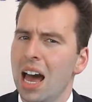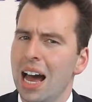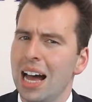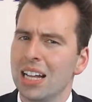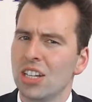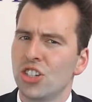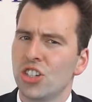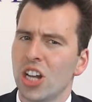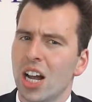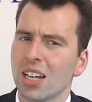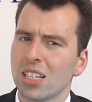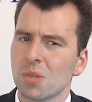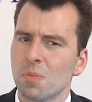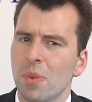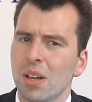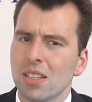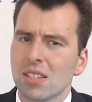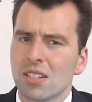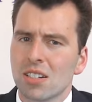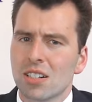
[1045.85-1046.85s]

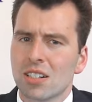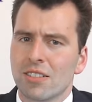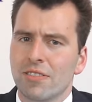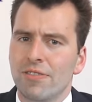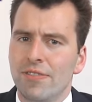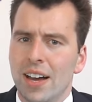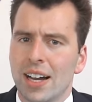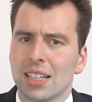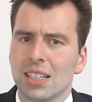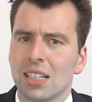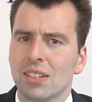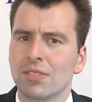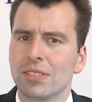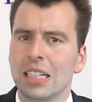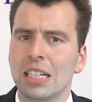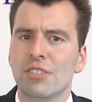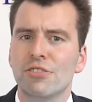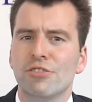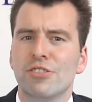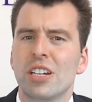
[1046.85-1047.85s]
Adjustments are
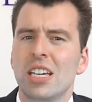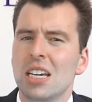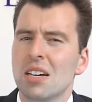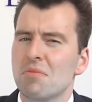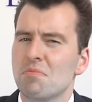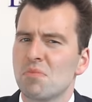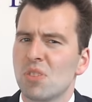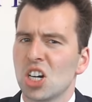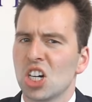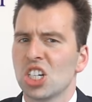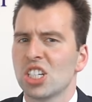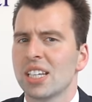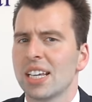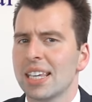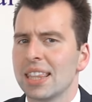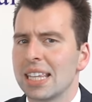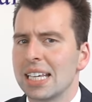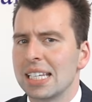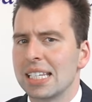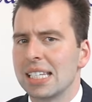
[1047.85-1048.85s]
effectively
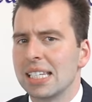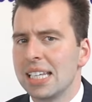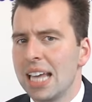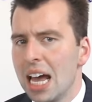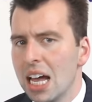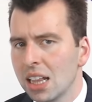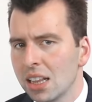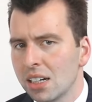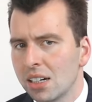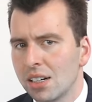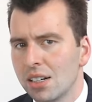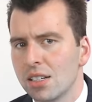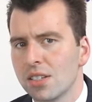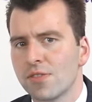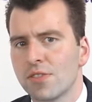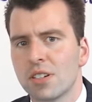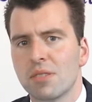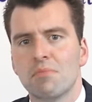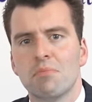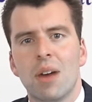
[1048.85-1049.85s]
reimbursing the sellers
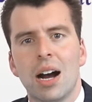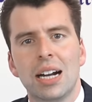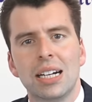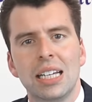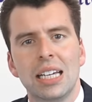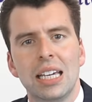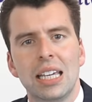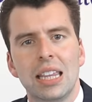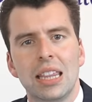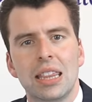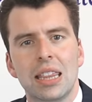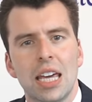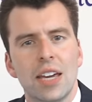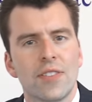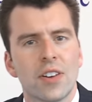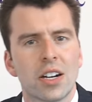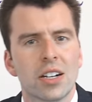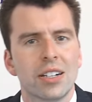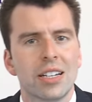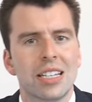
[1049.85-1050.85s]
for money
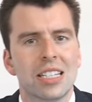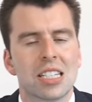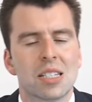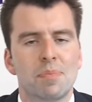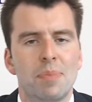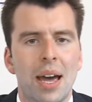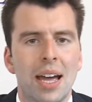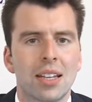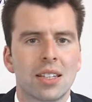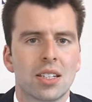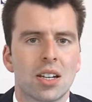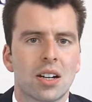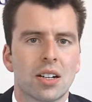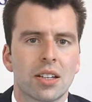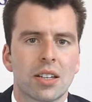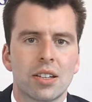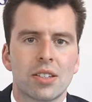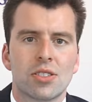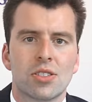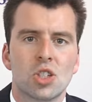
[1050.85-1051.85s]
they've already spent
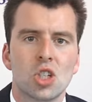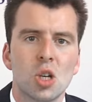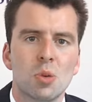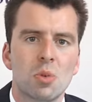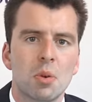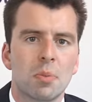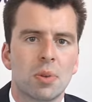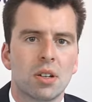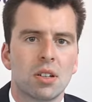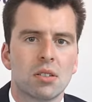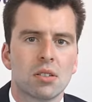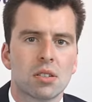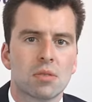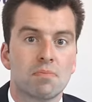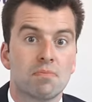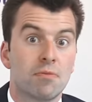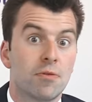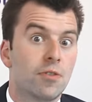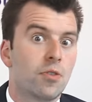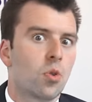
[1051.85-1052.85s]
on consumables
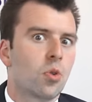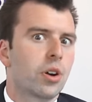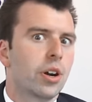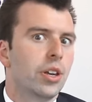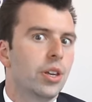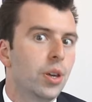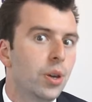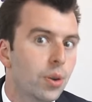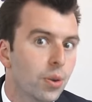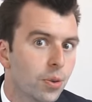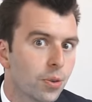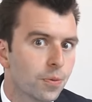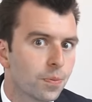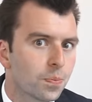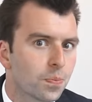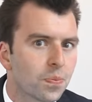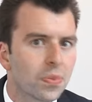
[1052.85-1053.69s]
for you.